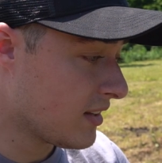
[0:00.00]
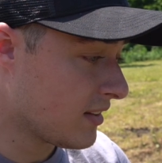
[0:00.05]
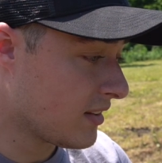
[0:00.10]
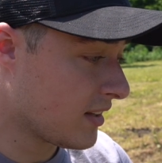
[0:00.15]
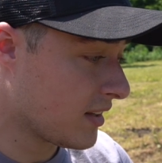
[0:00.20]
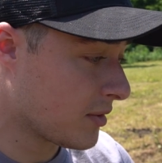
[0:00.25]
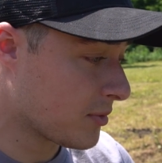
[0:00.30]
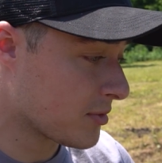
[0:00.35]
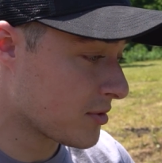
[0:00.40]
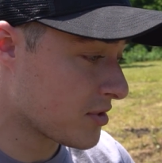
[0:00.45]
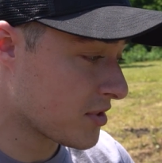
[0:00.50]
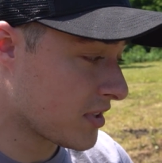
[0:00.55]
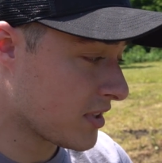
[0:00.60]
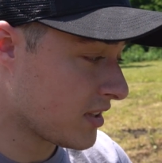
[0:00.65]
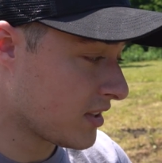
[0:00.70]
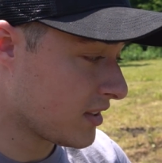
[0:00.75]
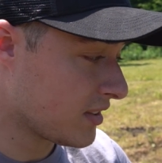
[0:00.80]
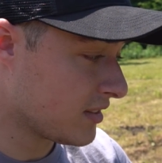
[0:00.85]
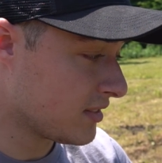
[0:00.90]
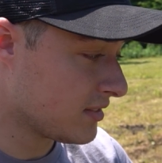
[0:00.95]
think we're just
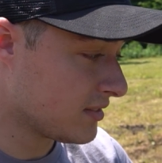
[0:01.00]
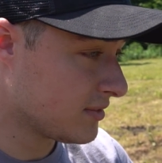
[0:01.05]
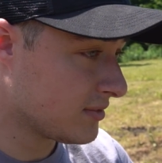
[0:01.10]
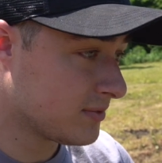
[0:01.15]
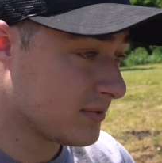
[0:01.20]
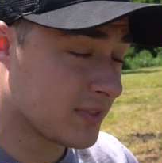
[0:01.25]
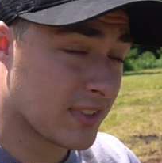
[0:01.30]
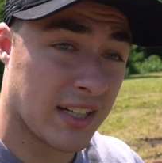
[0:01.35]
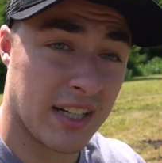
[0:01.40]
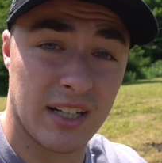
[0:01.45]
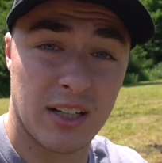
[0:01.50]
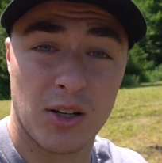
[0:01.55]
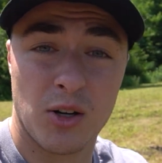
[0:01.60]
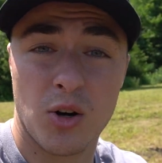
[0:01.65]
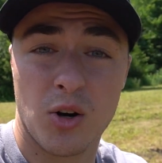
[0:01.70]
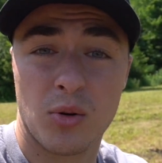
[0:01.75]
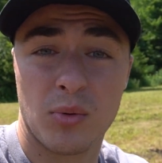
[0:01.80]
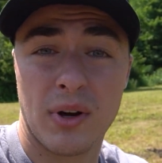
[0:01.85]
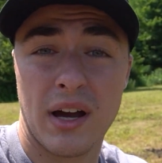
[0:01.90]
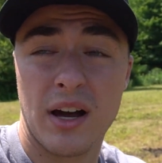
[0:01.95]
going to kind of
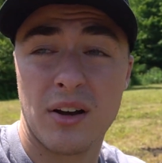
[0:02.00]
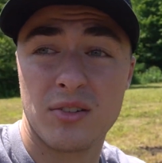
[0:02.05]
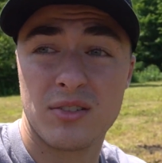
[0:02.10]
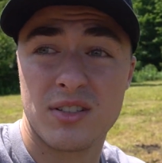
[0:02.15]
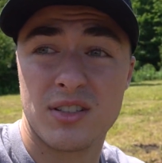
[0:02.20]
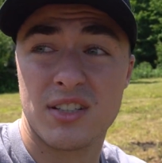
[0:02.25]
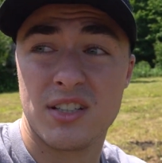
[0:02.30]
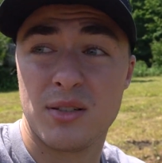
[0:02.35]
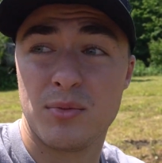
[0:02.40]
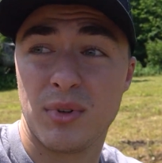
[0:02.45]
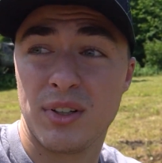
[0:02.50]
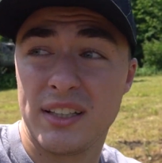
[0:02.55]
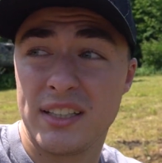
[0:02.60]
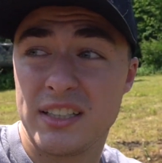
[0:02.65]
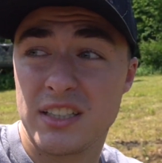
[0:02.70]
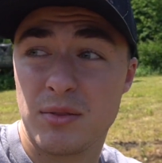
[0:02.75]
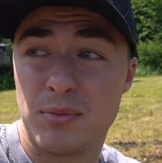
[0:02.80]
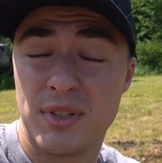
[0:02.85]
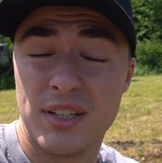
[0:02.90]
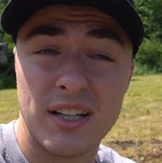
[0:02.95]
go around and see what
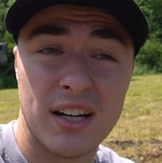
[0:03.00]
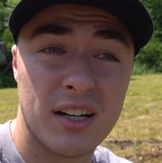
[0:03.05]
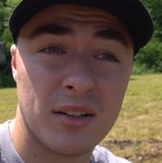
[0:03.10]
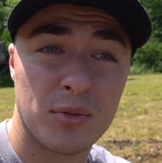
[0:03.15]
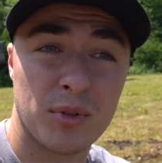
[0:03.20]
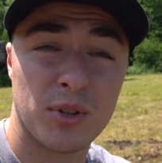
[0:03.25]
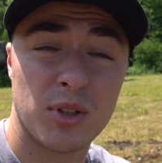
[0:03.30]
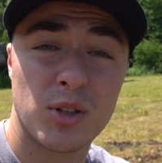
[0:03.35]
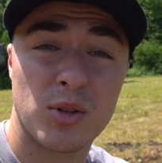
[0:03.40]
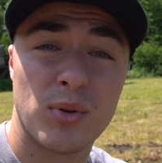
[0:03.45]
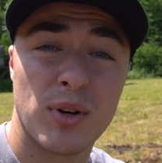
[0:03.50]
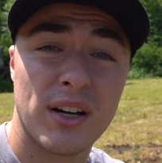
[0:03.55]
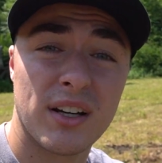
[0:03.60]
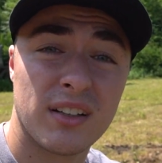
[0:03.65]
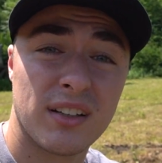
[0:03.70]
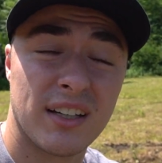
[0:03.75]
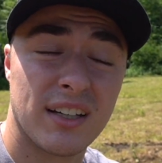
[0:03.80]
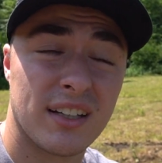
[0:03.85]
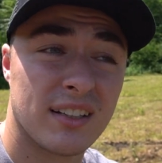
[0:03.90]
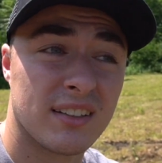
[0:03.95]
needs to be done real
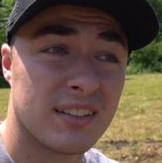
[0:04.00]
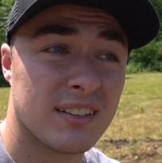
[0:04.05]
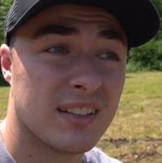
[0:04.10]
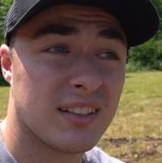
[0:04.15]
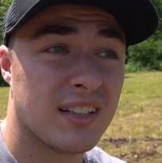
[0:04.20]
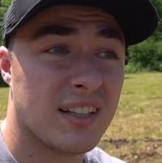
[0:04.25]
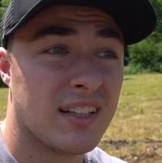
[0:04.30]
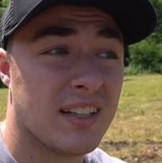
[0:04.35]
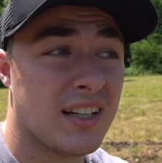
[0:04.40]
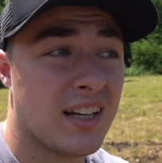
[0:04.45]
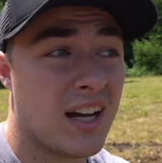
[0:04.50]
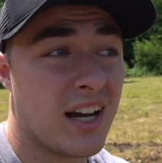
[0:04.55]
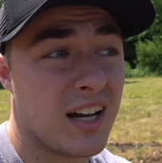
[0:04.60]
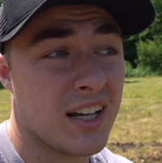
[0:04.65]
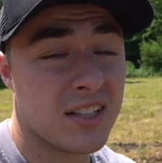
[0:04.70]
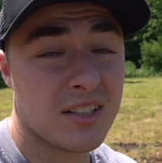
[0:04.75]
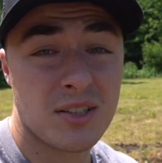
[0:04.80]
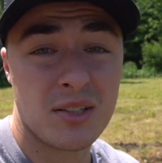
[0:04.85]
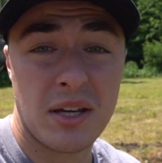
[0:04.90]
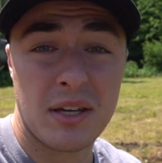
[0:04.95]
quickly, and
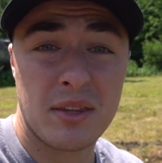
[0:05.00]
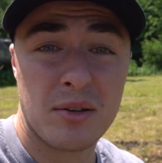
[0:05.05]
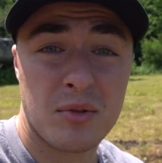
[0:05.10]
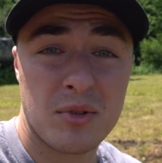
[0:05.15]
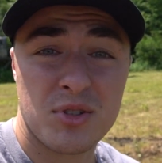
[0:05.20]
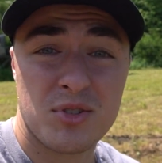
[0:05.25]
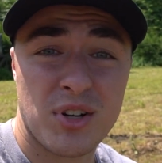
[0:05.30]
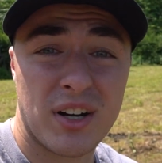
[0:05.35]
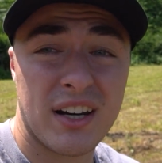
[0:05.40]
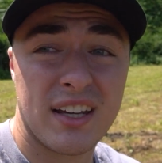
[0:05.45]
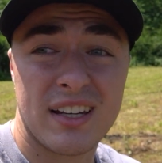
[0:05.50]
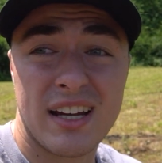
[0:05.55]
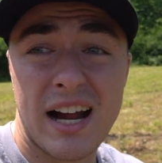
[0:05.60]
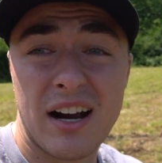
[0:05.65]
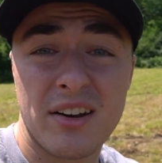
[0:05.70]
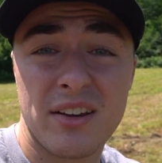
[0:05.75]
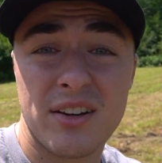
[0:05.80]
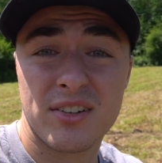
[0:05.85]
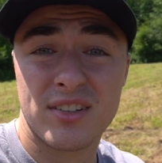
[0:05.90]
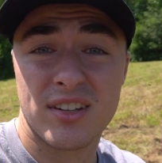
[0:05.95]
honestly, I think we're going to try to get
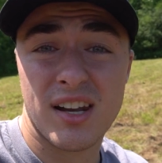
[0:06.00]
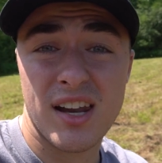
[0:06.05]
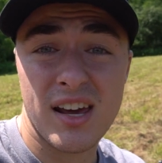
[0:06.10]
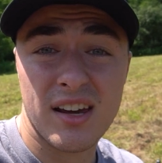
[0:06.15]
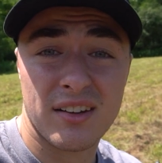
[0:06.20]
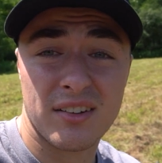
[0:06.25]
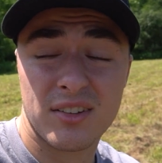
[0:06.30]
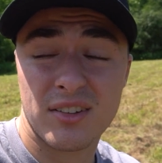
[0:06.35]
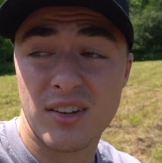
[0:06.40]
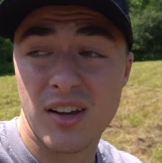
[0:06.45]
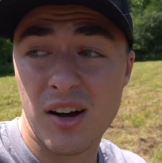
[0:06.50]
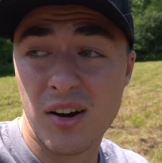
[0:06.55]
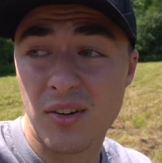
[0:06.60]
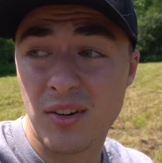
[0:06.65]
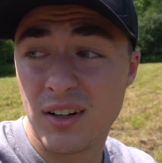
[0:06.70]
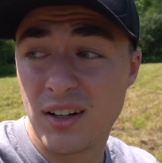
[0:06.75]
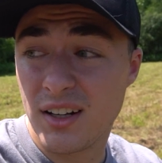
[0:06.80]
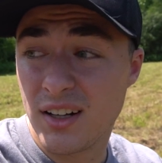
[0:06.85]
out today. So